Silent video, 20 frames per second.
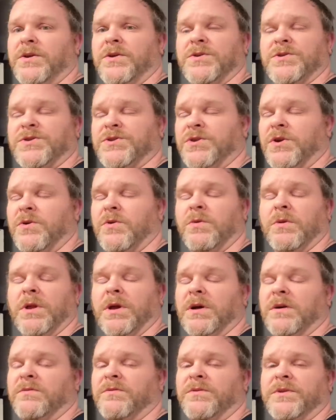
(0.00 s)
You're so
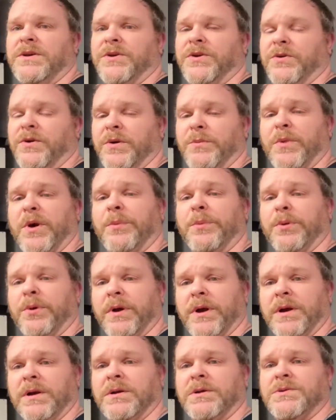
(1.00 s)
loved. You're in my
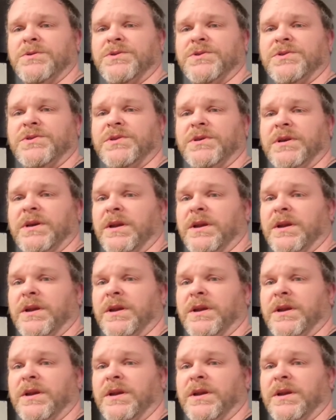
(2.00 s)
prayers